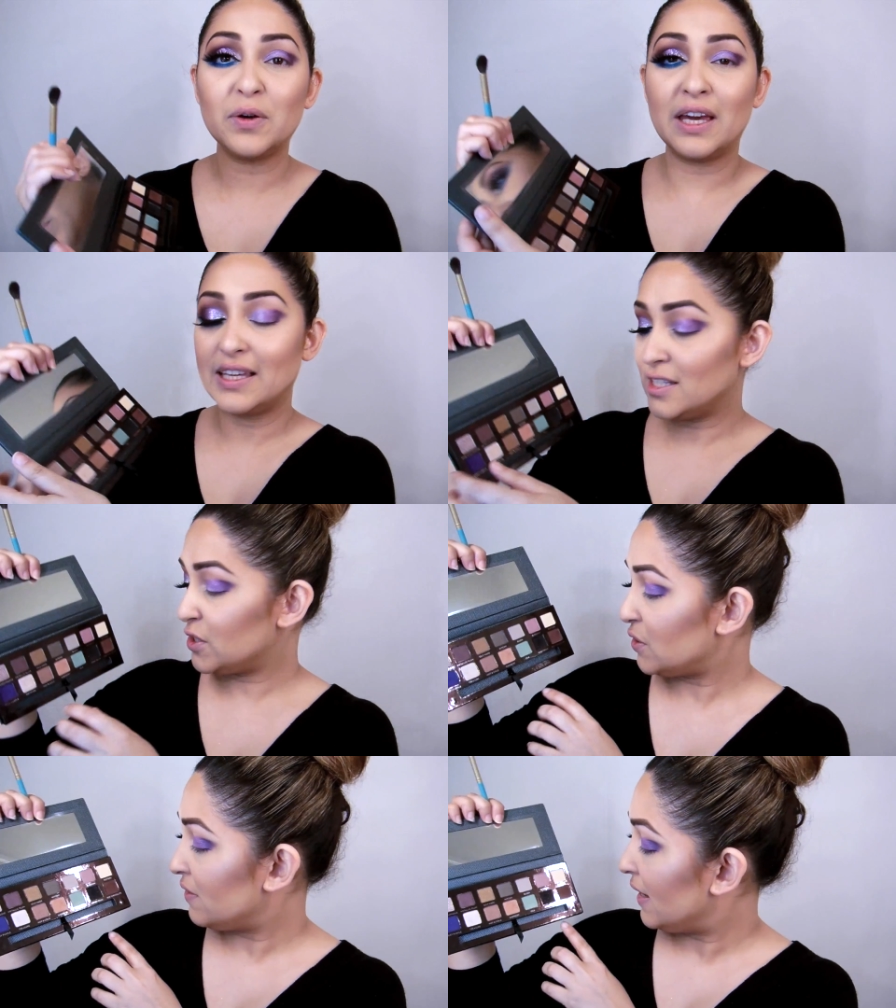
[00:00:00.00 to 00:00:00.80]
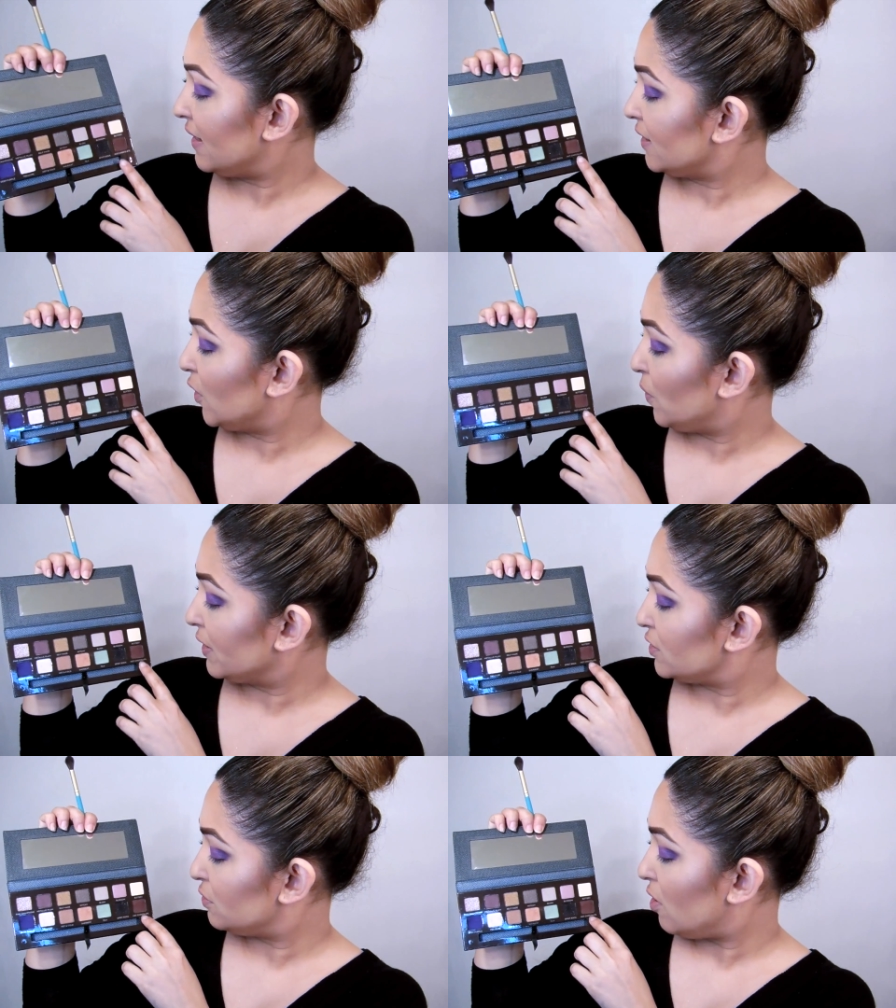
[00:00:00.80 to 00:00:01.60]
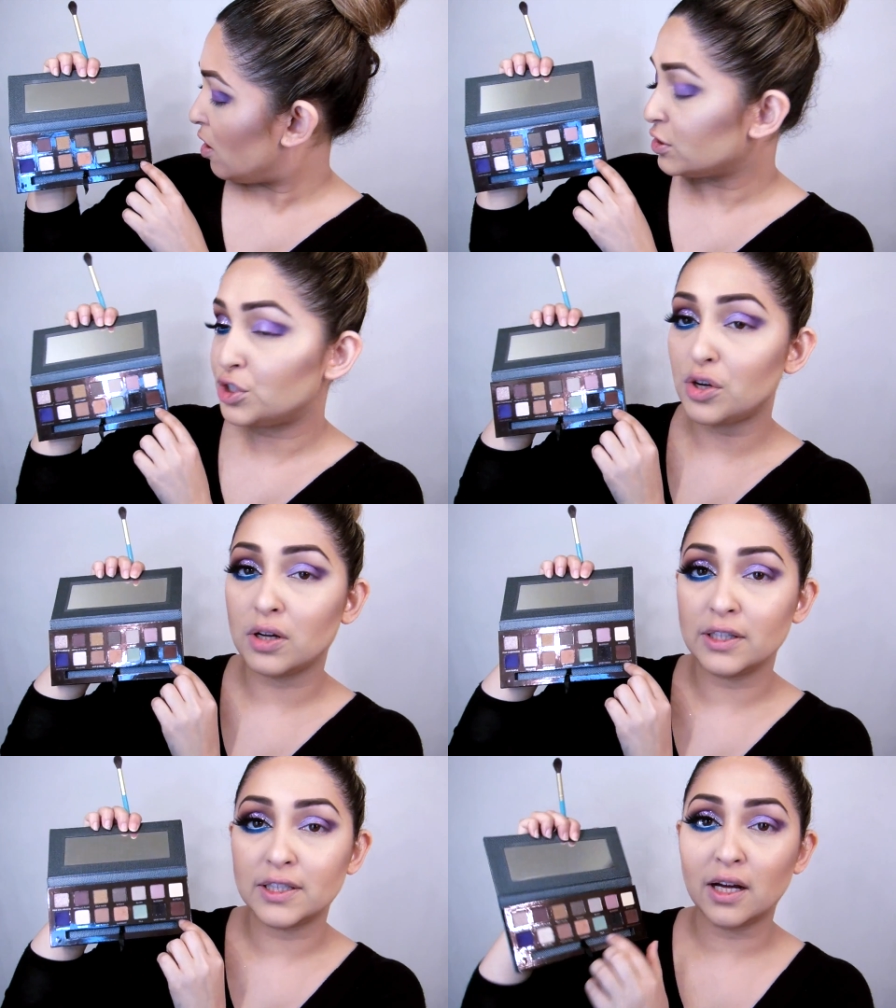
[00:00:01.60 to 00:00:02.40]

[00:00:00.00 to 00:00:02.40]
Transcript: Okay, so then going to the hot chocolate